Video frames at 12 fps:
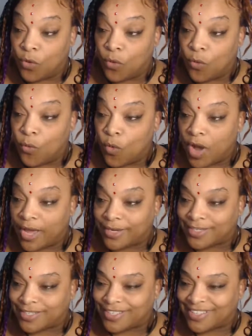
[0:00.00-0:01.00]

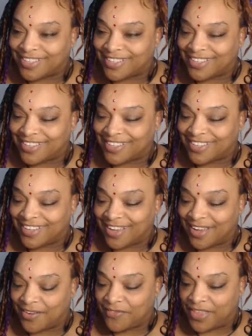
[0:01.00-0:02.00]
what
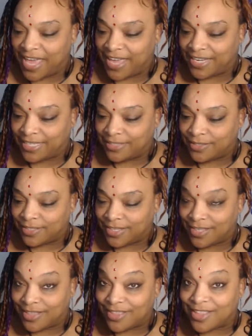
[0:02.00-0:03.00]
of that is
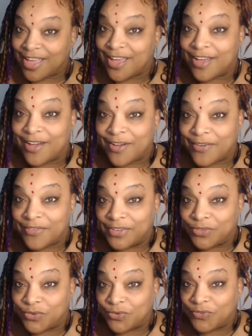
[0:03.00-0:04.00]
love
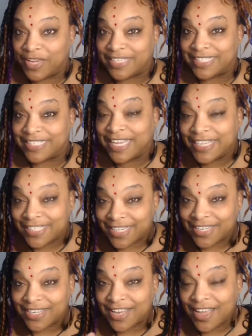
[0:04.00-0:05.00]
and true
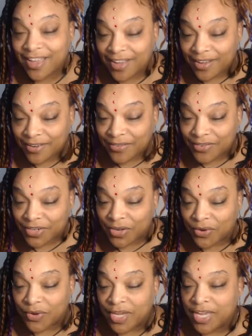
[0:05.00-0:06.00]
fascination, love,
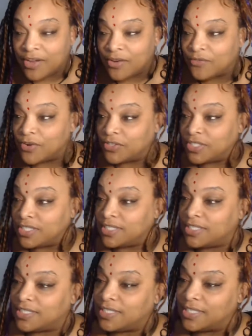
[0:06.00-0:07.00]

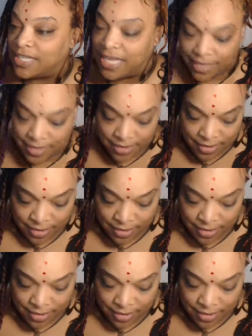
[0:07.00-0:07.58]
versus like